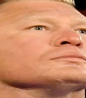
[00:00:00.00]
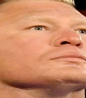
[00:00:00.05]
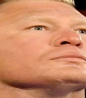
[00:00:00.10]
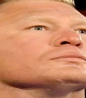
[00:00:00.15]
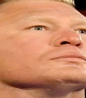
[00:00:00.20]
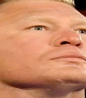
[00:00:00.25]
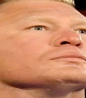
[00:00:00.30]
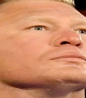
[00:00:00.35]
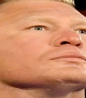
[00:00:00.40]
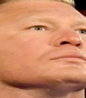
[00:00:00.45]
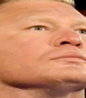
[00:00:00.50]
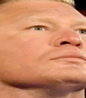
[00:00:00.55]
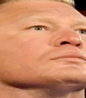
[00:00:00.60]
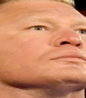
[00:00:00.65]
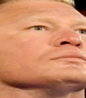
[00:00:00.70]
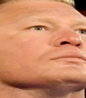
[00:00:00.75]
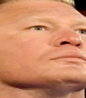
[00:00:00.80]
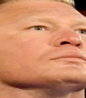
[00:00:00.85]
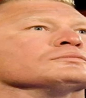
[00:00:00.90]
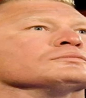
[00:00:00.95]

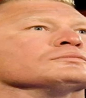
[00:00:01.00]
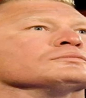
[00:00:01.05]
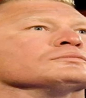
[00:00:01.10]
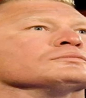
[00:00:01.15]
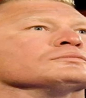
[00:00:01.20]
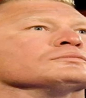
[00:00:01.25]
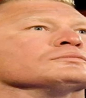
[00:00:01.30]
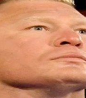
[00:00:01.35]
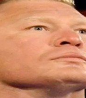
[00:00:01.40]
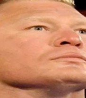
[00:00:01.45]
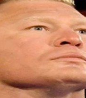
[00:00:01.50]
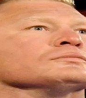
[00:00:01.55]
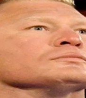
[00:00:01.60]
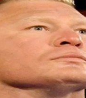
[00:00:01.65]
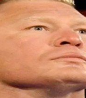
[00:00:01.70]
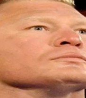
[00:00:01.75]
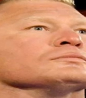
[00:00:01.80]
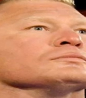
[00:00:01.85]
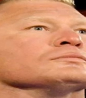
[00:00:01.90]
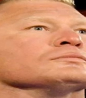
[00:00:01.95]

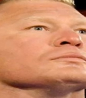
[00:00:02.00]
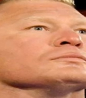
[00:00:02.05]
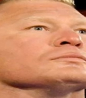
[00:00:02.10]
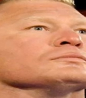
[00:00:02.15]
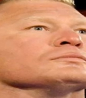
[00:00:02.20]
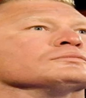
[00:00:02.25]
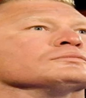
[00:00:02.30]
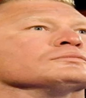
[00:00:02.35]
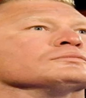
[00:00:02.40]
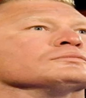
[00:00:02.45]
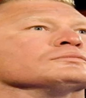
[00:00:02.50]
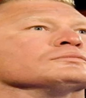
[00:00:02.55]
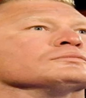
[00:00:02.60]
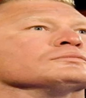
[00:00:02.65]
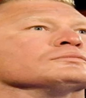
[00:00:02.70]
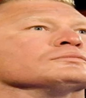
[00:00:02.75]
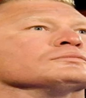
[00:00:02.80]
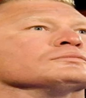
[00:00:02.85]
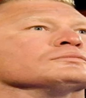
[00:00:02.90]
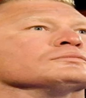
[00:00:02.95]

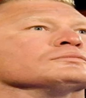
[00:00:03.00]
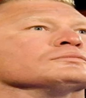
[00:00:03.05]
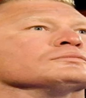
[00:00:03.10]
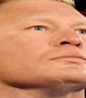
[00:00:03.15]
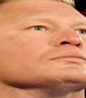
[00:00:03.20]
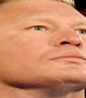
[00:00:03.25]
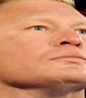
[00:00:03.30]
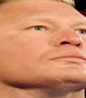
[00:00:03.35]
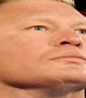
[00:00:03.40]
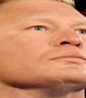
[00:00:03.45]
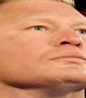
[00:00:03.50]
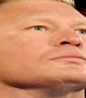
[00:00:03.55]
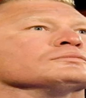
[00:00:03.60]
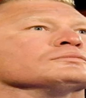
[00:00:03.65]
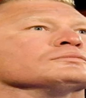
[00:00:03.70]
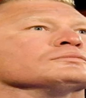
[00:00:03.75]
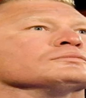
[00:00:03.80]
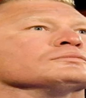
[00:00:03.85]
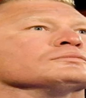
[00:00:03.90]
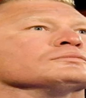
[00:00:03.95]

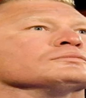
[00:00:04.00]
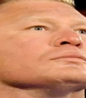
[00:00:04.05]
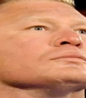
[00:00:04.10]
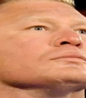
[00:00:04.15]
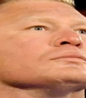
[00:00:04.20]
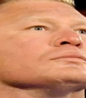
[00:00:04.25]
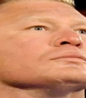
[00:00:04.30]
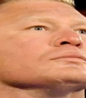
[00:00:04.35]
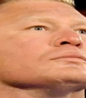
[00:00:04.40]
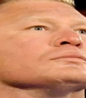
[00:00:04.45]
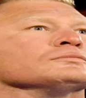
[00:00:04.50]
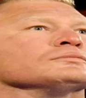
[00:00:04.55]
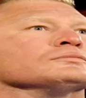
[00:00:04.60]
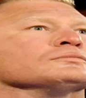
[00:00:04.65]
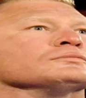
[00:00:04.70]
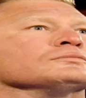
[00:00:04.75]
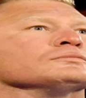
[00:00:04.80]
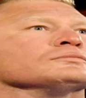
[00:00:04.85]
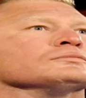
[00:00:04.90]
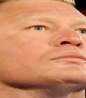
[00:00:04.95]

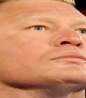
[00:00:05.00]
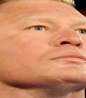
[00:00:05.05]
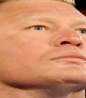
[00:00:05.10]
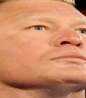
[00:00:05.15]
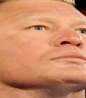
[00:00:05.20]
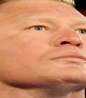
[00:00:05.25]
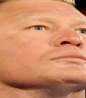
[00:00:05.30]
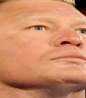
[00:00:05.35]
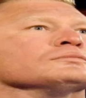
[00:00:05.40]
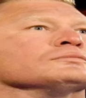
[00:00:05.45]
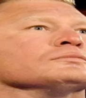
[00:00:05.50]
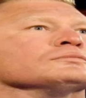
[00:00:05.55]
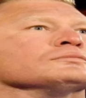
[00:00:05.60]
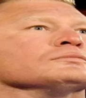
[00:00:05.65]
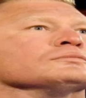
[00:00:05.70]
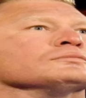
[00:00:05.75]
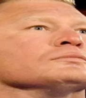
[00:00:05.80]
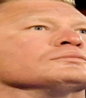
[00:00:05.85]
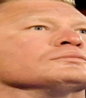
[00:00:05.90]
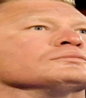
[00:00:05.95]

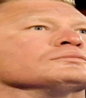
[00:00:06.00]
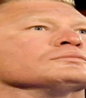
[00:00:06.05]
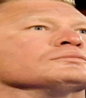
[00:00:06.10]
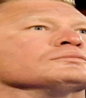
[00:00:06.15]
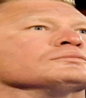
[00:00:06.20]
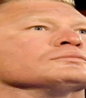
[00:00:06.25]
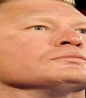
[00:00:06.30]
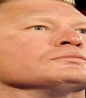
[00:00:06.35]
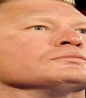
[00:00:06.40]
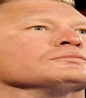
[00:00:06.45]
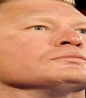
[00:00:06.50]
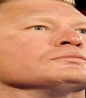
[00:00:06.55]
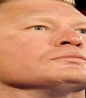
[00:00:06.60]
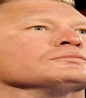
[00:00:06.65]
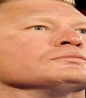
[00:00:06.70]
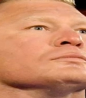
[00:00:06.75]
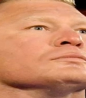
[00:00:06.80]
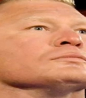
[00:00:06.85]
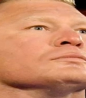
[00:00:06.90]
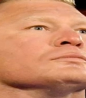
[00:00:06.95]

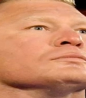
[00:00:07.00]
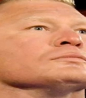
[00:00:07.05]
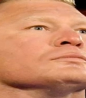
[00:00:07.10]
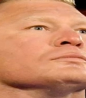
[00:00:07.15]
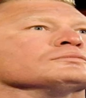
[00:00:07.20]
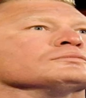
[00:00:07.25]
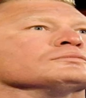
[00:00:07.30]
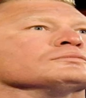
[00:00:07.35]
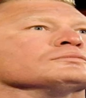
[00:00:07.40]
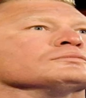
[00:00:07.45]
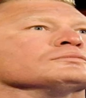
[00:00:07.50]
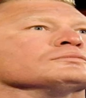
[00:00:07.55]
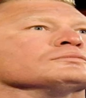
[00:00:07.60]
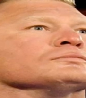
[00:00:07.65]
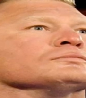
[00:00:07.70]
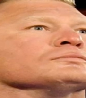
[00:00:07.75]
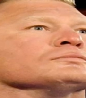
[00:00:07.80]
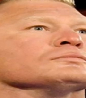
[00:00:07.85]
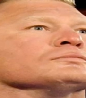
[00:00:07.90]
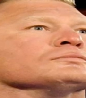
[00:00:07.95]
The face doesn't move, so there is nothing to read.